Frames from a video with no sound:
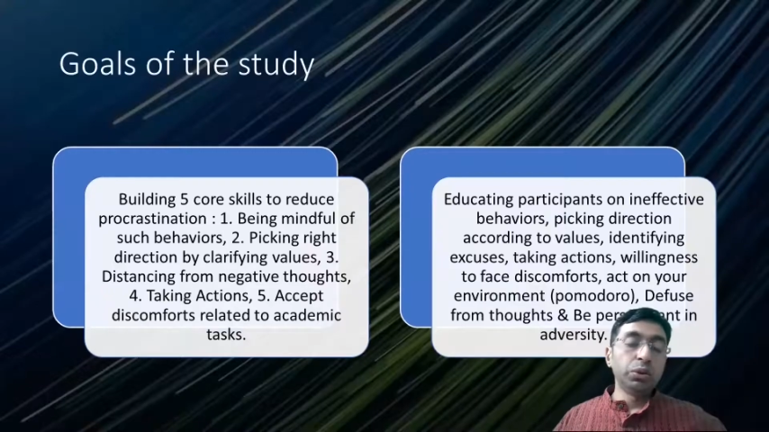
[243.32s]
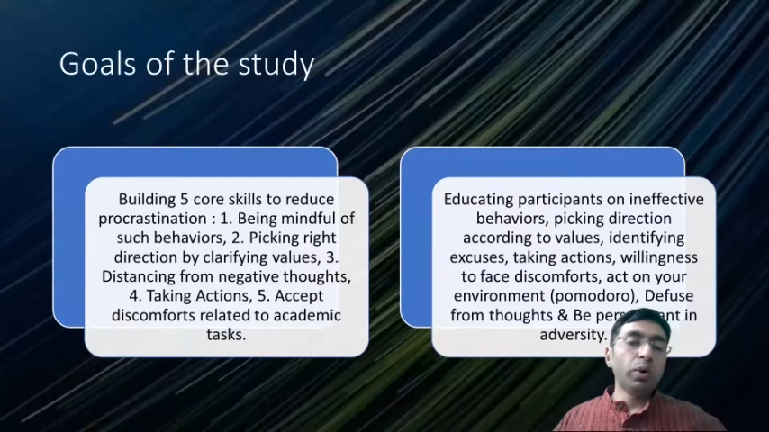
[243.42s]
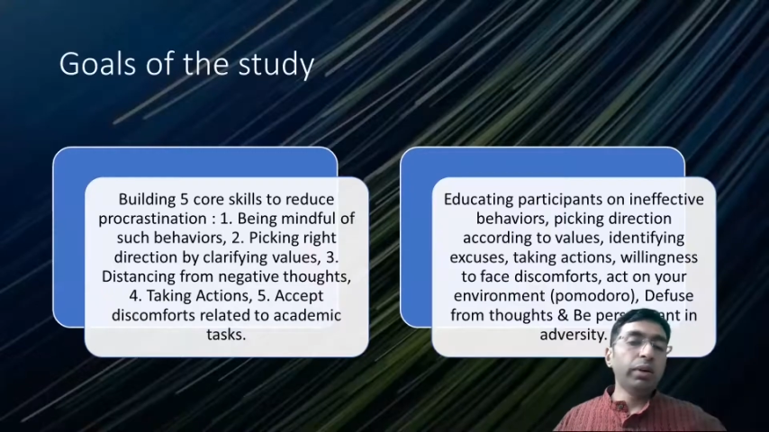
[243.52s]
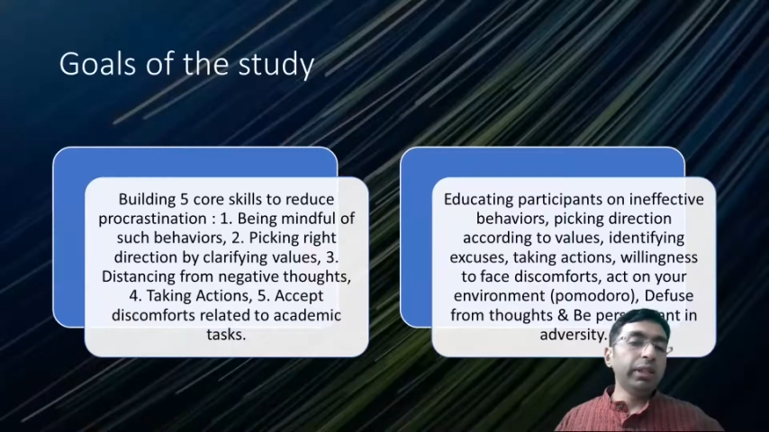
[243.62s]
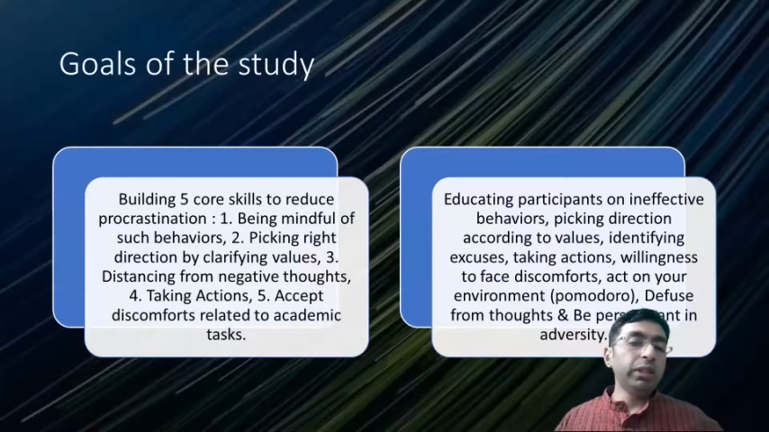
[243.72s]
So,
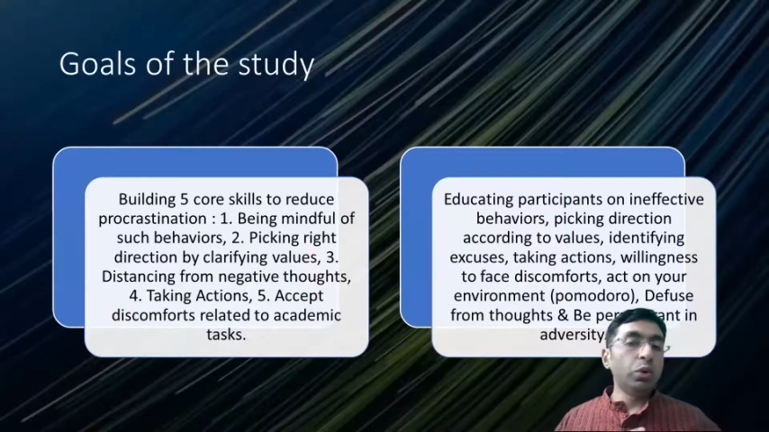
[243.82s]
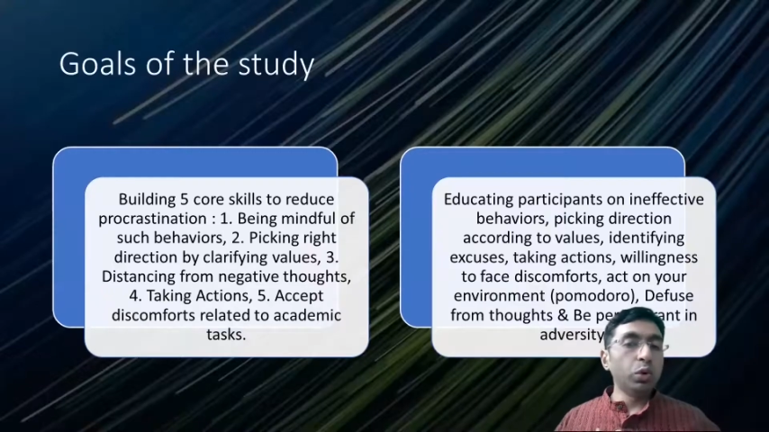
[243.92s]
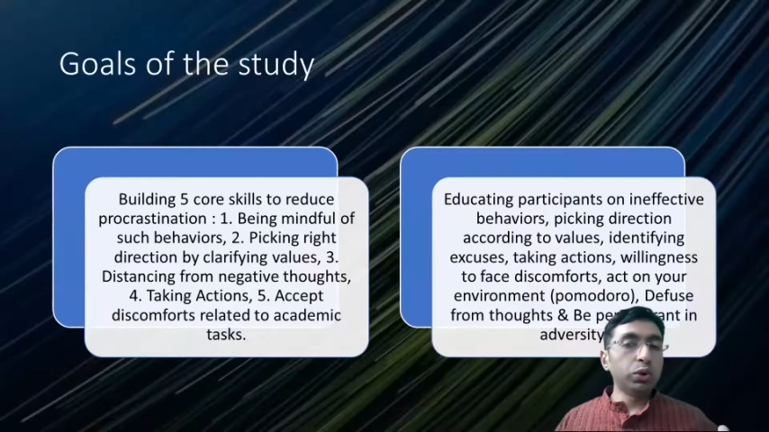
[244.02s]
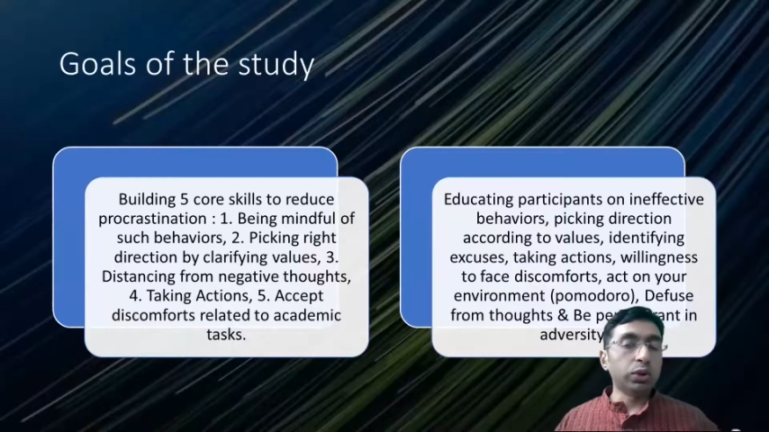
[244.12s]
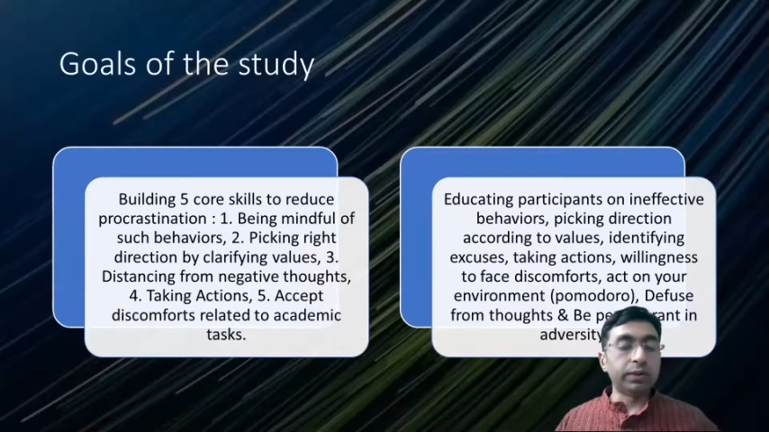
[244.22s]
what were the
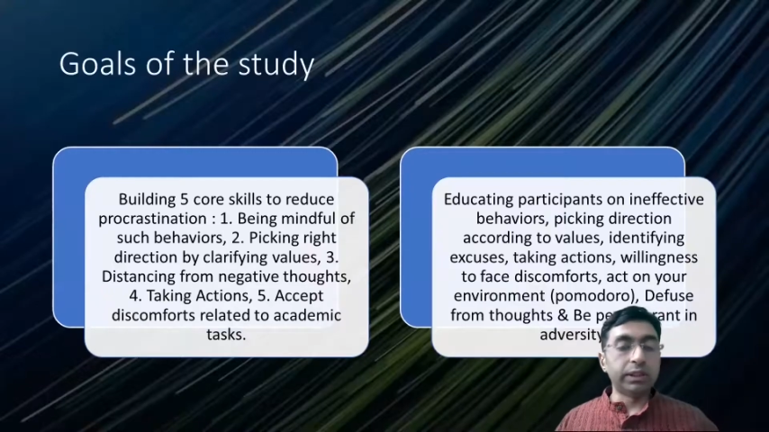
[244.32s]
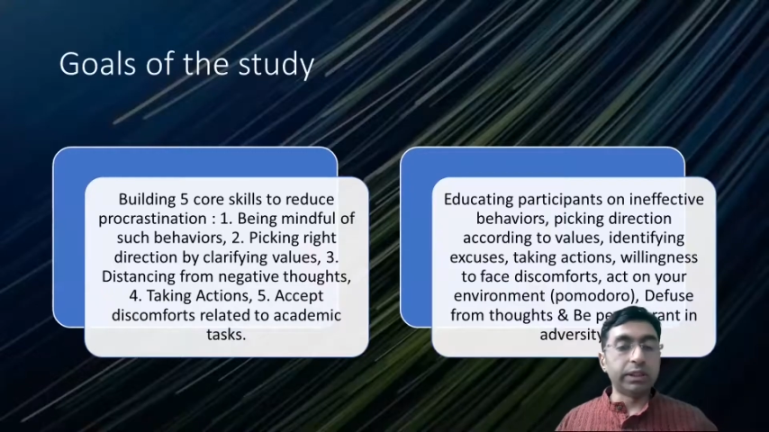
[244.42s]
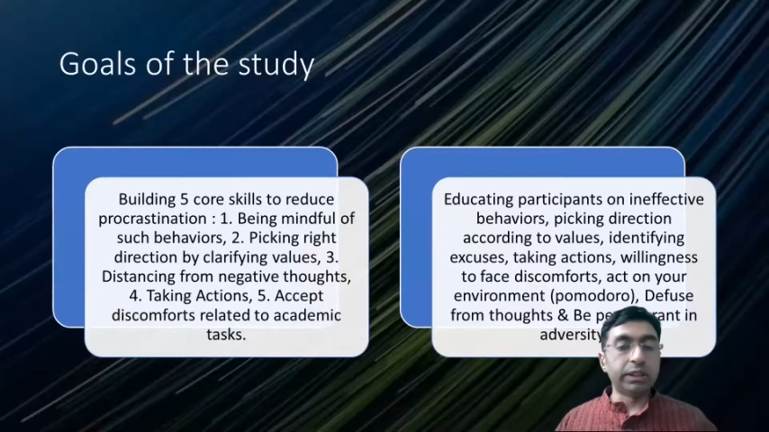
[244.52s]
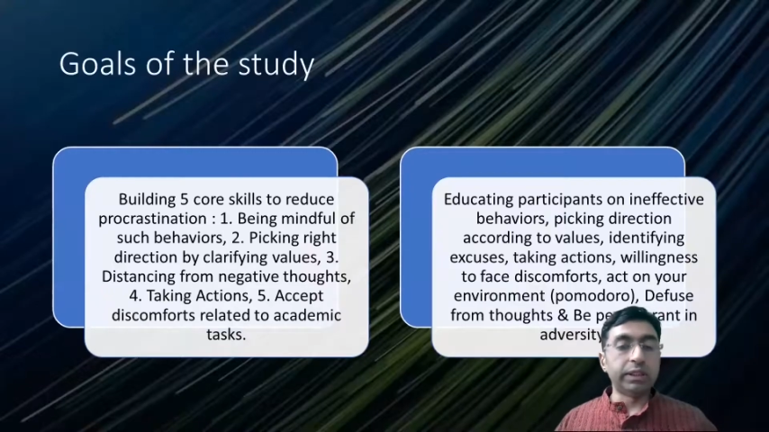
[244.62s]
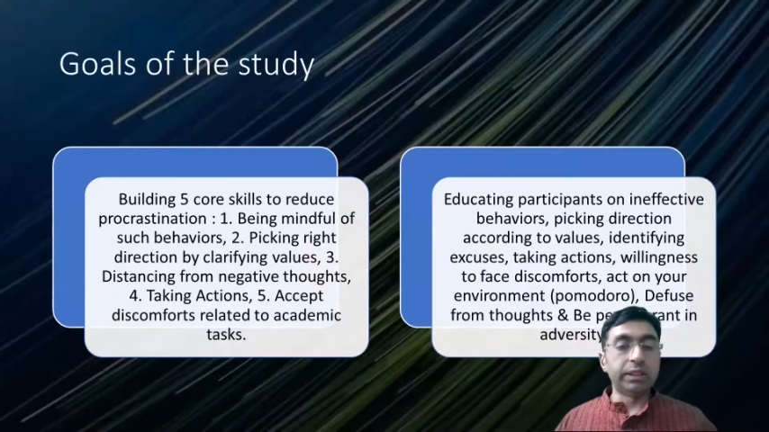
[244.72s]
goals of these
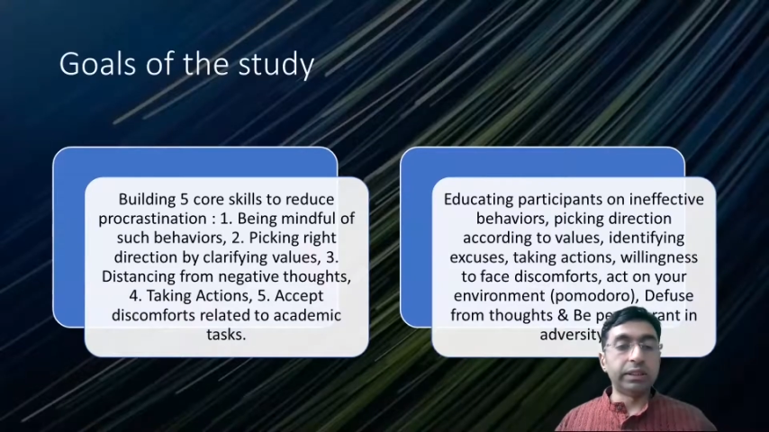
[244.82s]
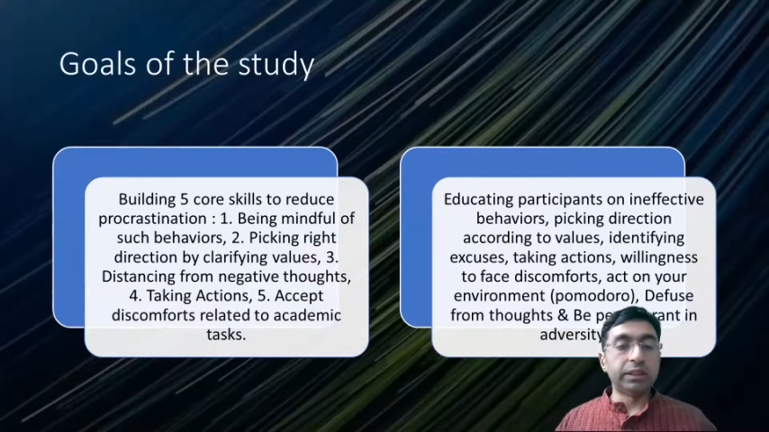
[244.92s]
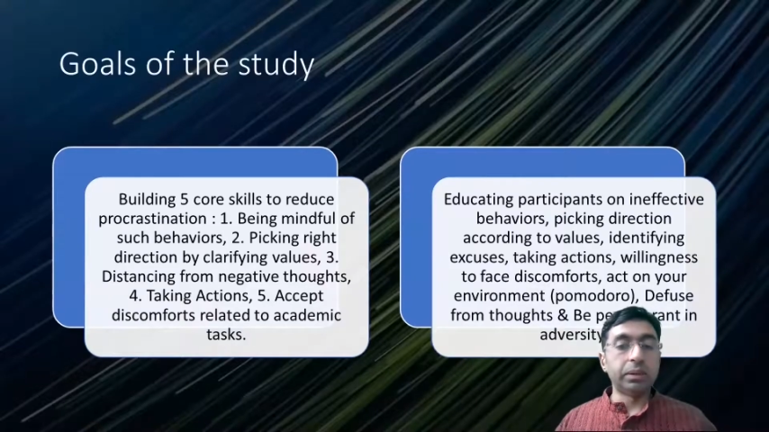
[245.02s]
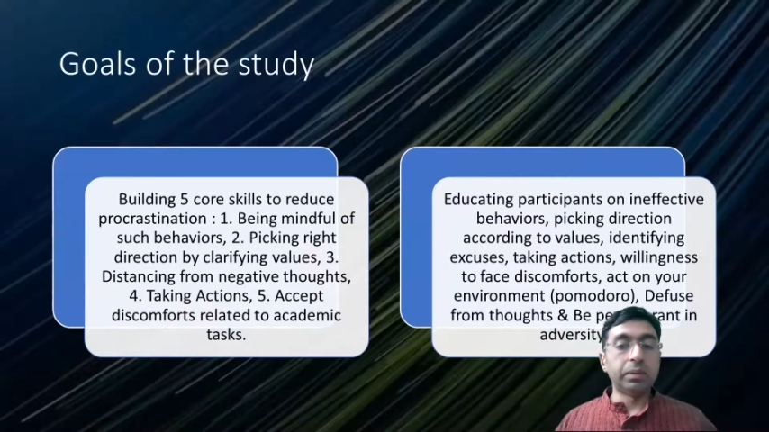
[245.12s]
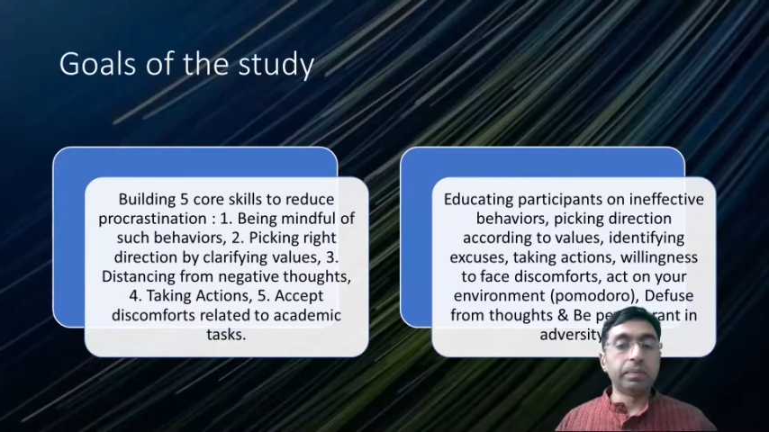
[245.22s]
studies?